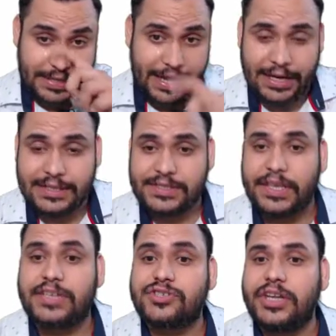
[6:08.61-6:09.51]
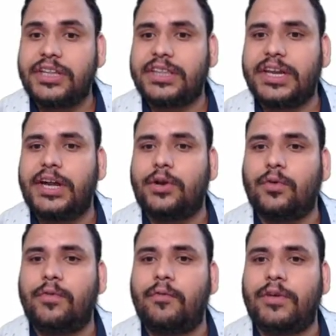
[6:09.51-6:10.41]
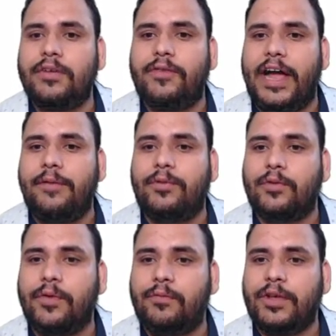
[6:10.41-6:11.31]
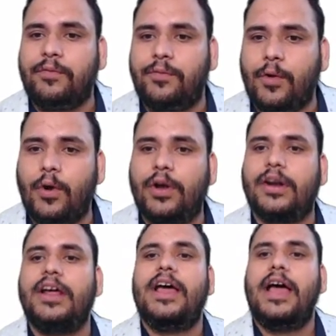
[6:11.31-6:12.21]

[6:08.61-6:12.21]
1063.255.254